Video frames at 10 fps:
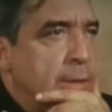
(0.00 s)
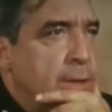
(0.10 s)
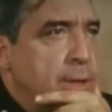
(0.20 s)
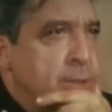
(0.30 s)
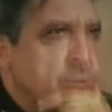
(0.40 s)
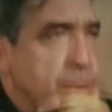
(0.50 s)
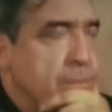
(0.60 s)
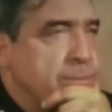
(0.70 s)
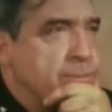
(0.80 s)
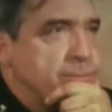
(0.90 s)
I can
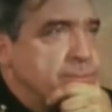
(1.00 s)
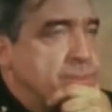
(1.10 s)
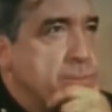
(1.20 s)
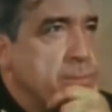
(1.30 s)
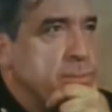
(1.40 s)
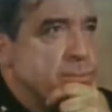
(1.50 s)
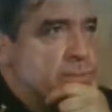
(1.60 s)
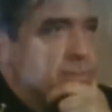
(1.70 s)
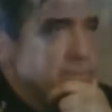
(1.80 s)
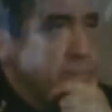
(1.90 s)
remember when I was a little kid